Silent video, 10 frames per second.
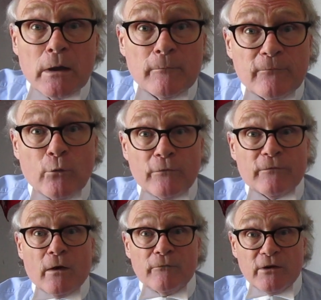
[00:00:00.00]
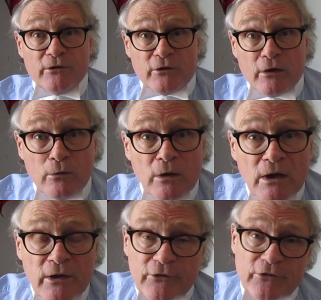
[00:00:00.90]
45 years ago.
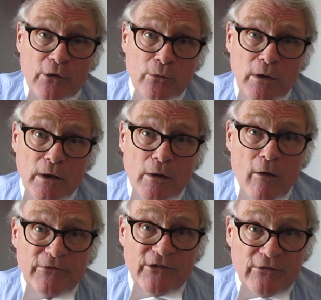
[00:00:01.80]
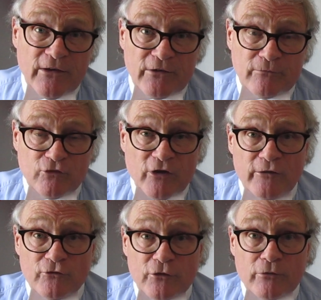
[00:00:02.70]
So obviously things have
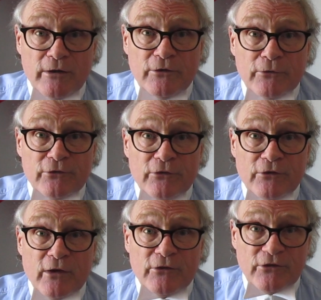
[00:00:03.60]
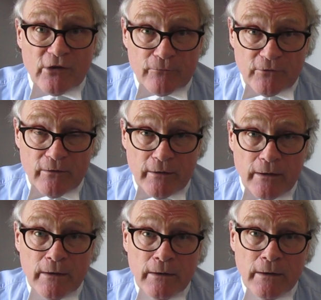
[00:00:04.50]
changed a great deal since I served in
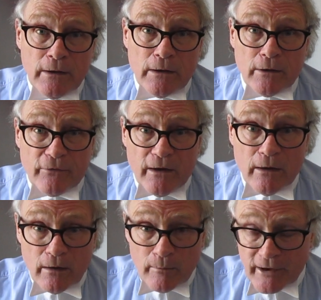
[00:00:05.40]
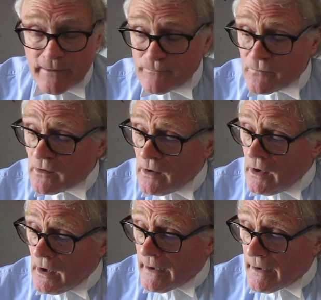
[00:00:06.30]
the army.
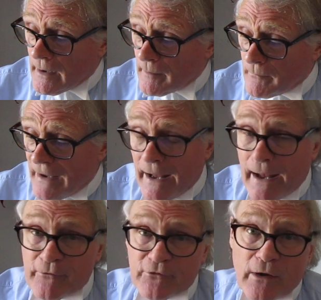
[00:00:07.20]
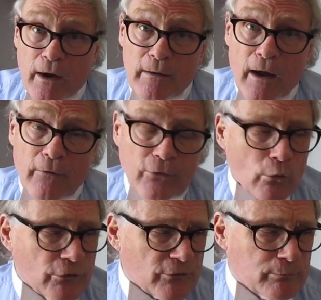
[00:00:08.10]
And I
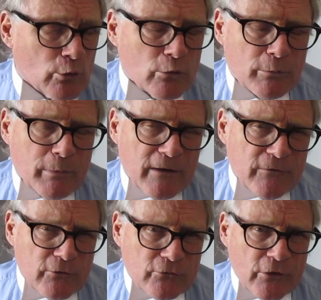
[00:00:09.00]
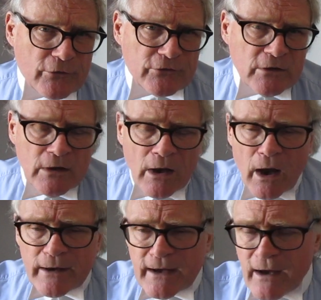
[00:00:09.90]
thought this book would be of interest.
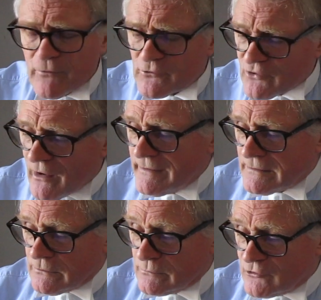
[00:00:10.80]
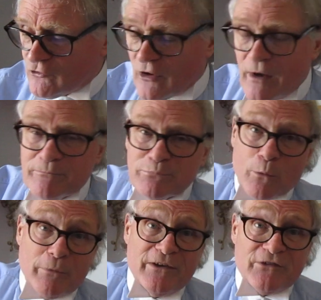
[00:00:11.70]
I gave the title, which
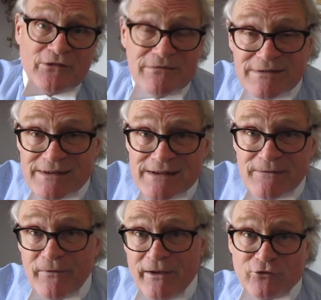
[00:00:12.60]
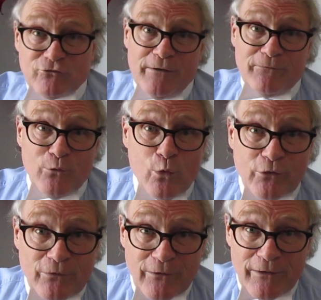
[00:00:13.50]
probably is very straightforward
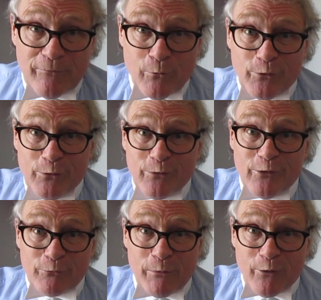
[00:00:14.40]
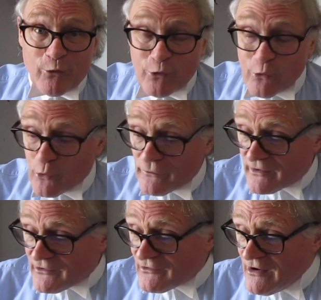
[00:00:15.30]
for anybody who knows about the Corps, and
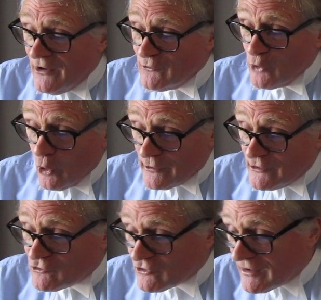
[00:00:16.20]
that is Knowledge